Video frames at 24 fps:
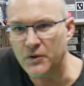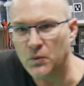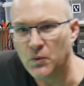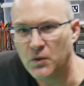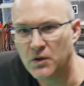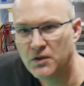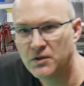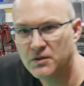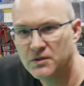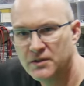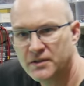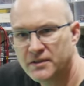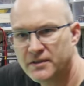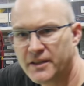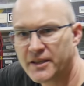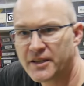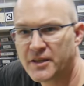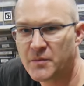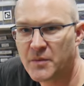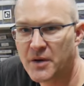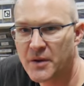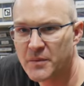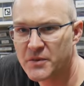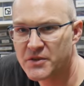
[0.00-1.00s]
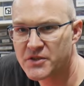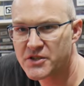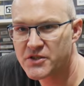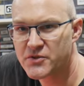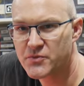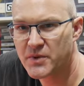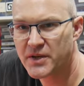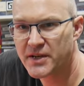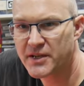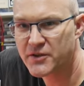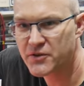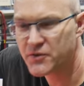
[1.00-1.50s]
wall. At the moment, it's just
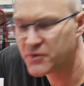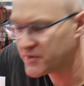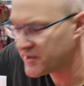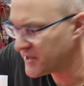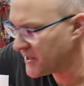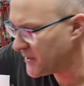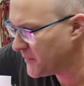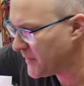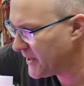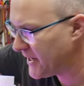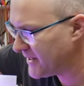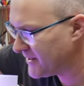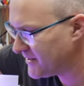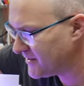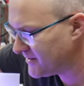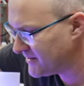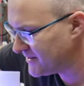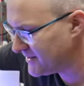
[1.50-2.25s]
running through that pattern